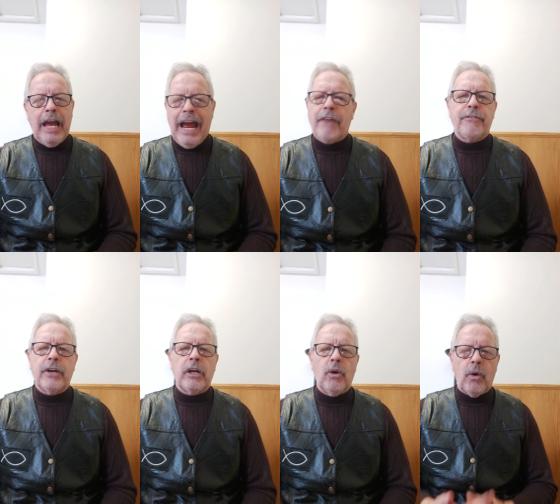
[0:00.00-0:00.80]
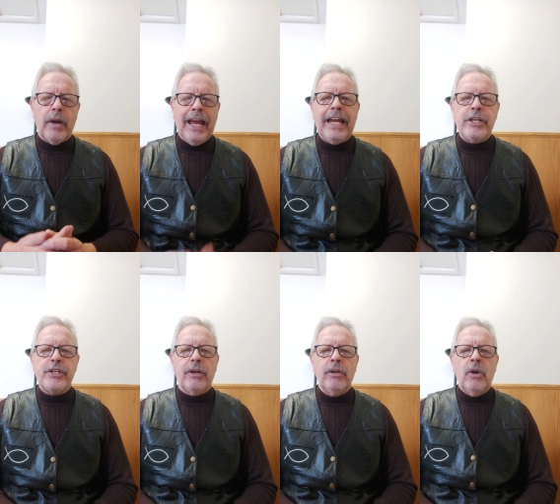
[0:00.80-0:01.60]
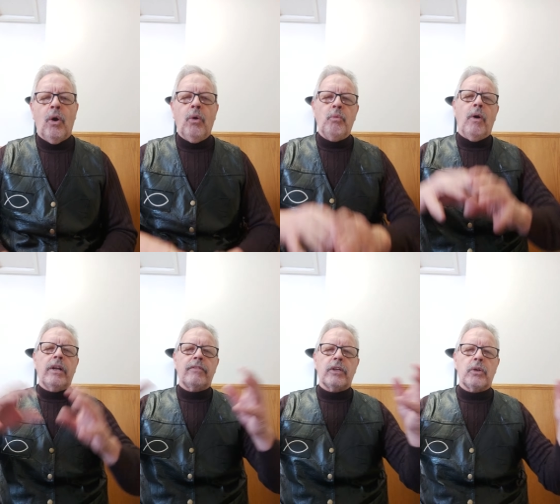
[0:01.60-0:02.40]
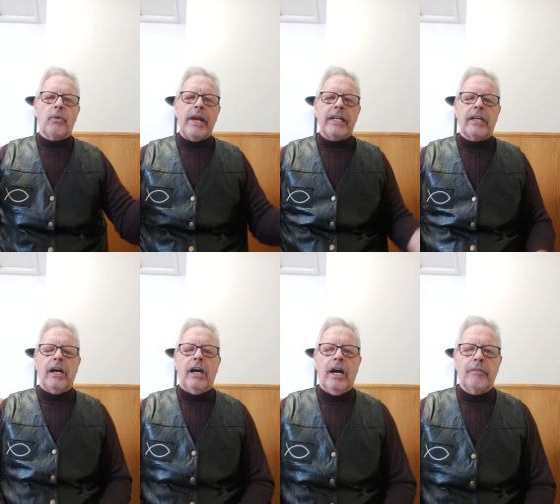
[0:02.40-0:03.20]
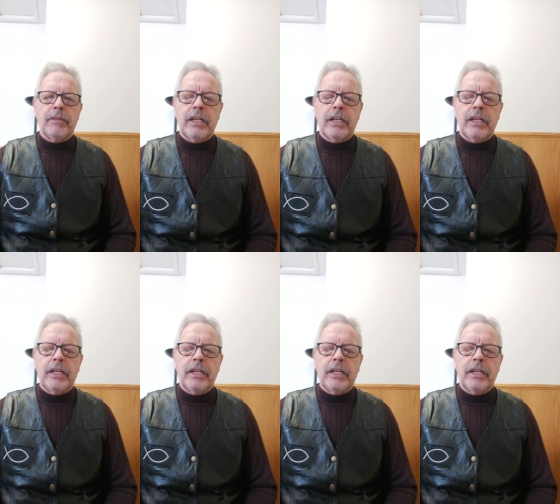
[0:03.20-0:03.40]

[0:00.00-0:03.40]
Africa or Asia or one of the great um,